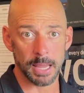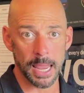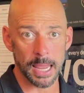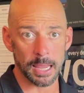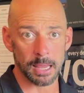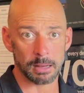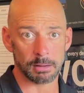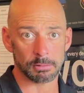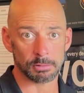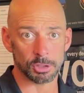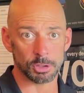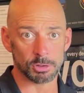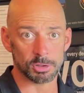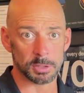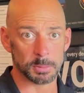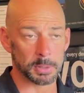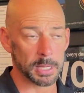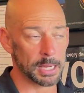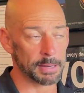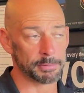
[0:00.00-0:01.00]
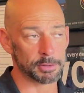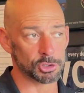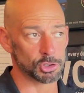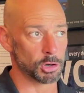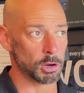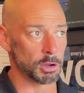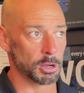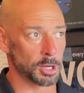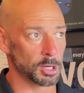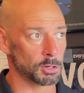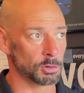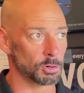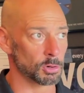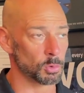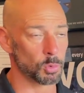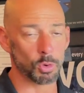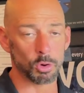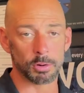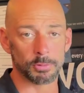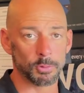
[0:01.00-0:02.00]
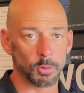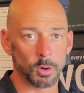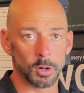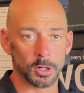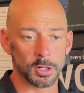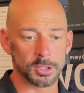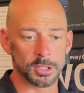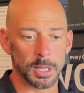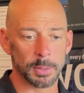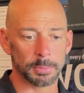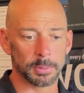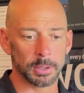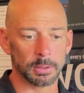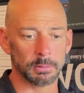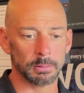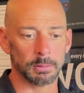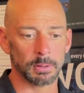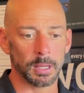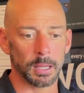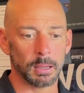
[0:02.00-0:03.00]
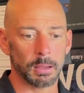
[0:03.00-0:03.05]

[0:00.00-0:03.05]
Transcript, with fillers: and do some kind of a drawing or award for it or something.